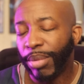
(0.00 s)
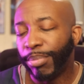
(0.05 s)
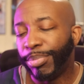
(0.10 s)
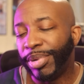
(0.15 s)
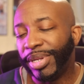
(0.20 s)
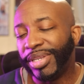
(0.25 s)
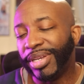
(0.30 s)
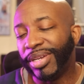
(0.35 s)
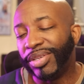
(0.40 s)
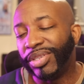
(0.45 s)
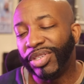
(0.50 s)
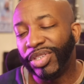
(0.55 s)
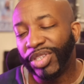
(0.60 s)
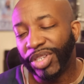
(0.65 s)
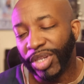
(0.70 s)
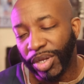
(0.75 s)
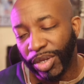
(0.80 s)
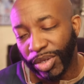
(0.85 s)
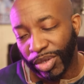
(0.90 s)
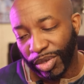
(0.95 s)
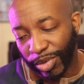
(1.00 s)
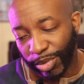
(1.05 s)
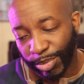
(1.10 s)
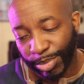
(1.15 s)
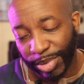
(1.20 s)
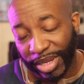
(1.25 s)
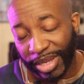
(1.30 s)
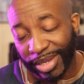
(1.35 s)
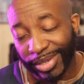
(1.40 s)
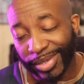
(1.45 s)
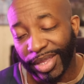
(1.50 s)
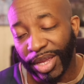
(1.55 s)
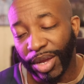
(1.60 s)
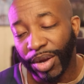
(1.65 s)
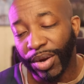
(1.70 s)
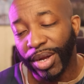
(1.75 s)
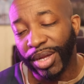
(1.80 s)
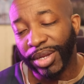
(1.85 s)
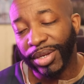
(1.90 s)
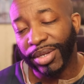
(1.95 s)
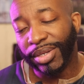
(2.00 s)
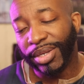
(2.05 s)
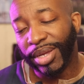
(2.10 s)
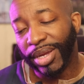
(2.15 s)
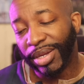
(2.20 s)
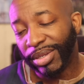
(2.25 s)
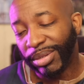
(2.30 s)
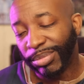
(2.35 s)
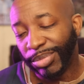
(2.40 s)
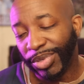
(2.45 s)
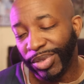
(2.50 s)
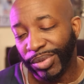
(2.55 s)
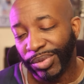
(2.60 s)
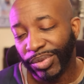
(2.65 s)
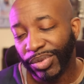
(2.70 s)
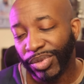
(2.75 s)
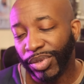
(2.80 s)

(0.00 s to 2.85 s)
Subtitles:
but doesn't tell you because they are undetectable,